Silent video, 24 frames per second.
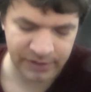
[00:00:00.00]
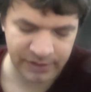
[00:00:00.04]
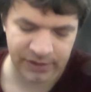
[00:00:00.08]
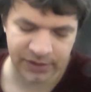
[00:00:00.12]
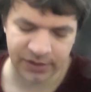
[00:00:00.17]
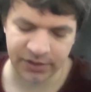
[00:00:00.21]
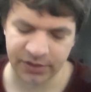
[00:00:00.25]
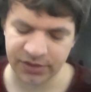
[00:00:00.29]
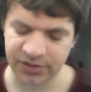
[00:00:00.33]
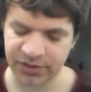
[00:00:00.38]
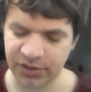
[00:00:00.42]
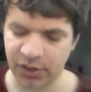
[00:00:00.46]

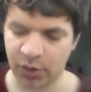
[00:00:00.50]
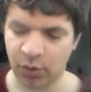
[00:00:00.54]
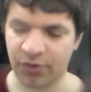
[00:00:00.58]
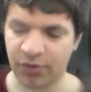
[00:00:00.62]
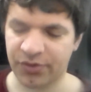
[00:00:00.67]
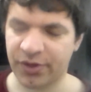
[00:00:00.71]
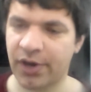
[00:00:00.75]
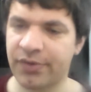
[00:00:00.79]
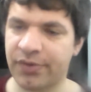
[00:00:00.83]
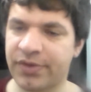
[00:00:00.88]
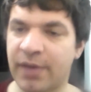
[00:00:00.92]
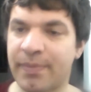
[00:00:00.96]
So,
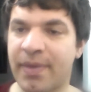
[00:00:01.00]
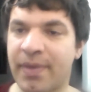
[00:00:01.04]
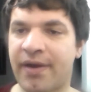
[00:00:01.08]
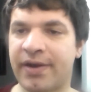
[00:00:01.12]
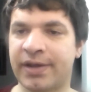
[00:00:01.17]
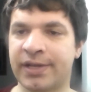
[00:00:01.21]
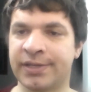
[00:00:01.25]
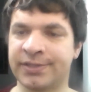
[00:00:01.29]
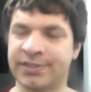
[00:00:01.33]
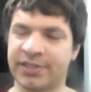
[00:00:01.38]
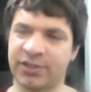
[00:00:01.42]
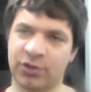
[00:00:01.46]
although the
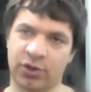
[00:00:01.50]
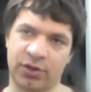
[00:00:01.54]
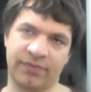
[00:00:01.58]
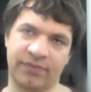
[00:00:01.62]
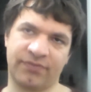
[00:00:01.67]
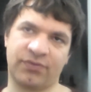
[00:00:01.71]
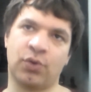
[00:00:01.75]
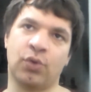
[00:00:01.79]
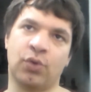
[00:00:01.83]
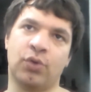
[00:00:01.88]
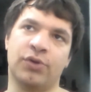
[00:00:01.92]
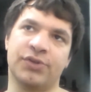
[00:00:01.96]
Americans did not,
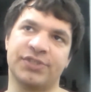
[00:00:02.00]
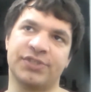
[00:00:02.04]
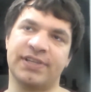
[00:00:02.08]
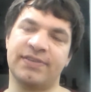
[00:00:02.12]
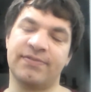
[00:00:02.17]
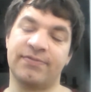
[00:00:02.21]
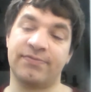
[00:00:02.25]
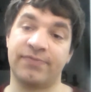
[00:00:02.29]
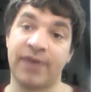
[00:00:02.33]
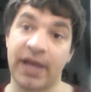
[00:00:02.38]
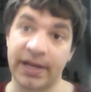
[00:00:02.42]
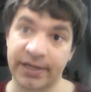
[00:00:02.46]
of course,
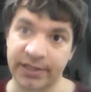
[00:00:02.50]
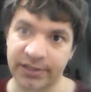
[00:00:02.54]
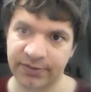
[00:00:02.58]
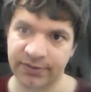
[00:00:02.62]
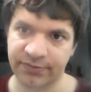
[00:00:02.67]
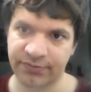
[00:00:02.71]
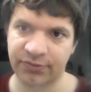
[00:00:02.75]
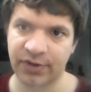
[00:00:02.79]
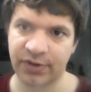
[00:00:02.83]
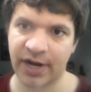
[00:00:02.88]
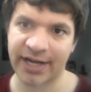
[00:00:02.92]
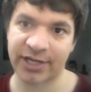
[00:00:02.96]
invent
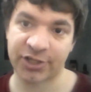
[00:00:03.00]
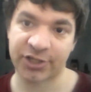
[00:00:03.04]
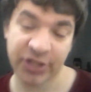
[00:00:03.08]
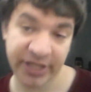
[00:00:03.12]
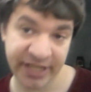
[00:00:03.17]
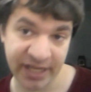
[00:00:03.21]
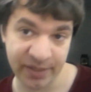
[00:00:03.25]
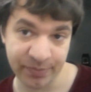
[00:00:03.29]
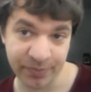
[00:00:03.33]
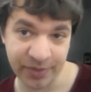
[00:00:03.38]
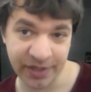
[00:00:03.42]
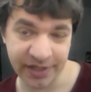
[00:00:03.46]
fried
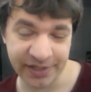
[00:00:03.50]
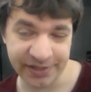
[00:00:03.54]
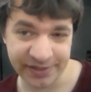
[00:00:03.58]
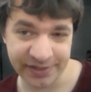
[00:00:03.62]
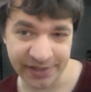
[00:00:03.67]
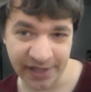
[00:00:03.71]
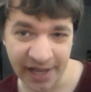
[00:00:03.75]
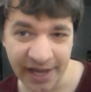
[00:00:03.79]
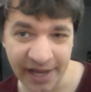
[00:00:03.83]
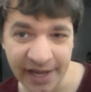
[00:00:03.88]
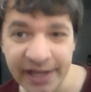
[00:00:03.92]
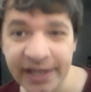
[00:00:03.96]
chicken per
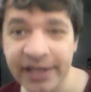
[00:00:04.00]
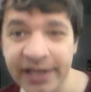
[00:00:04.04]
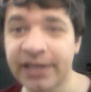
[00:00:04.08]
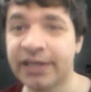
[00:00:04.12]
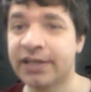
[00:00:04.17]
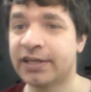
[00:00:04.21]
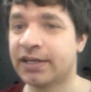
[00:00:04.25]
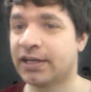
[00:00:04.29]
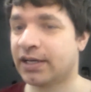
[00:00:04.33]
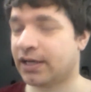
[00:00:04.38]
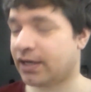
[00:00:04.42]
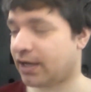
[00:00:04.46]
se,
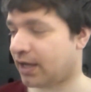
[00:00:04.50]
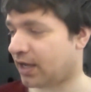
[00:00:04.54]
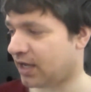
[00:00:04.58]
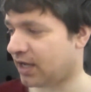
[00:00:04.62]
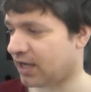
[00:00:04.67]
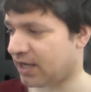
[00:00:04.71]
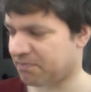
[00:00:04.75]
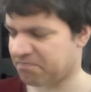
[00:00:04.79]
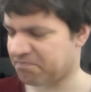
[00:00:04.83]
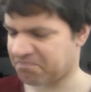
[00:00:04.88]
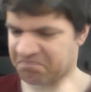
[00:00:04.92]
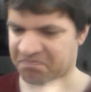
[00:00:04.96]

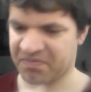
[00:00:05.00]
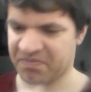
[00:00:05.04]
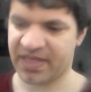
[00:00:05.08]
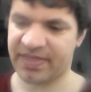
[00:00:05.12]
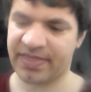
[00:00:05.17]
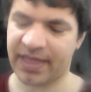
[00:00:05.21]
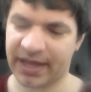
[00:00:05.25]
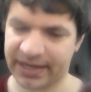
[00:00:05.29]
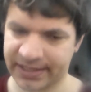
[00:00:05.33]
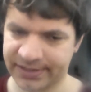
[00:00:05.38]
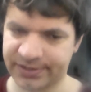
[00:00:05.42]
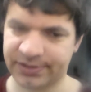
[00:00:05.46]

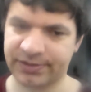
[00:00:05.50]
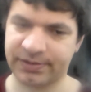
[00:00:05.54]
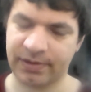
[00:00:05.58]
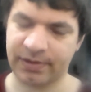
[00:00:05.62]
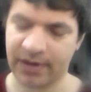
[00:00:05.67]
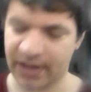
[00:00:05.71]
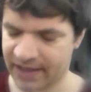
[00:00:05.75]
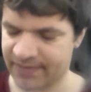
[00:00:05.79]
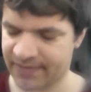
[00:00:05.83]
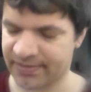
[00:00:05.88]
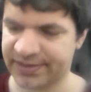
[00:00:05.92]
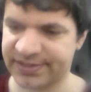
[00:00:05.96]
that is,
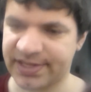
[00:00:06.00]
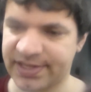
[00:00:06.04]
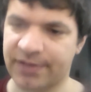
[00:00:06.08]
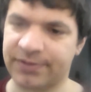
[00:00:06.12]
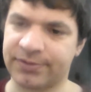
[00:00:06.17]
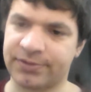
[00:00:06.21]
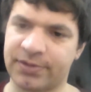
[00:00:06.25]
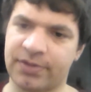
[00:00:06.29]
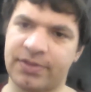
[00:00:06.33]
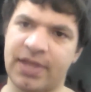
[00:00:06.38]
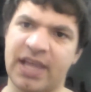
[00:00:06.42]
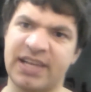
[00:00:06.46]
in the
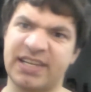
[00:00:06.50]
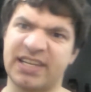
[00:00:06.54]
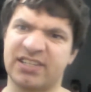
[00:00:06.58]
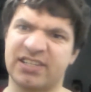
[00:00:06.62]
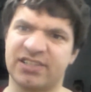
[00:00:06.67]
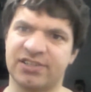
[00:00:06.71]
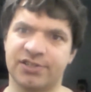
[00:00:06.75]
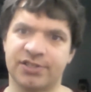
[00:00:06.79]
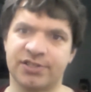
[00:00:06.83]
sense that they didn't